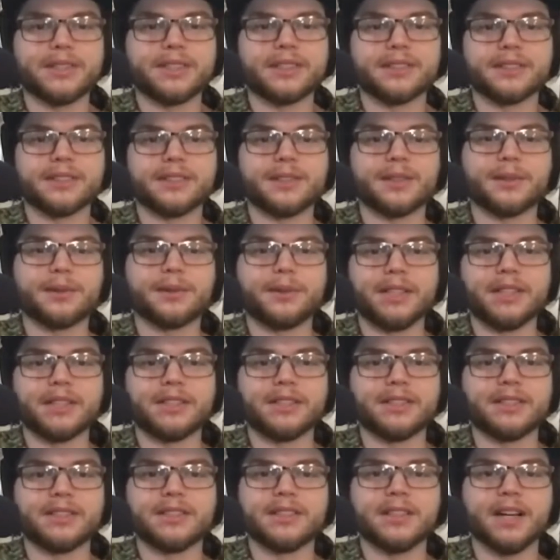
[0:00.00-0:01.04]
And so we
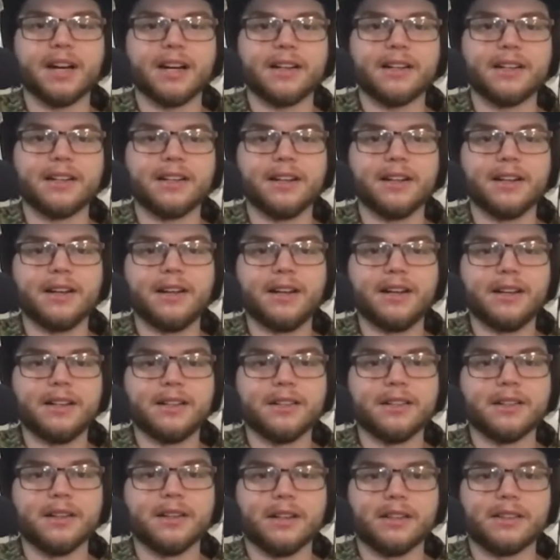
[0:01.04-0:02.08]
just decided
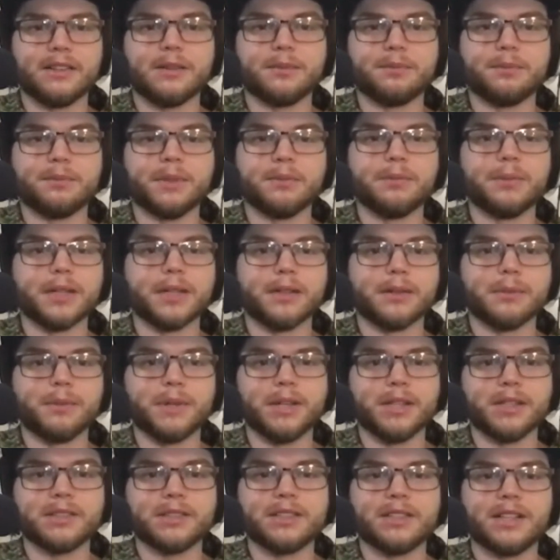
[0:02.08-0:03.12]
to let them be bigger
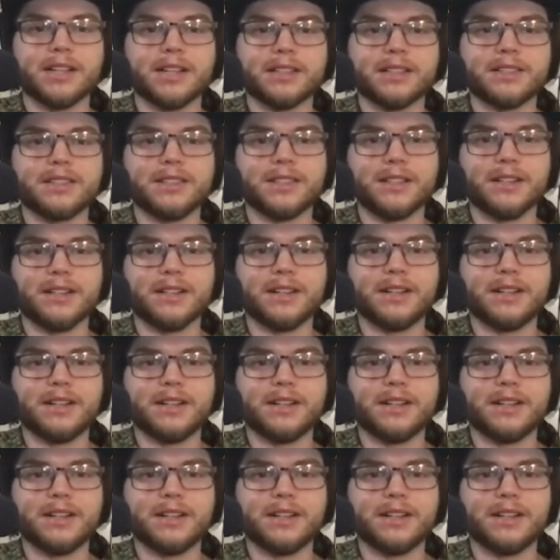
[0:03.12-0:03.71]
bucks next year.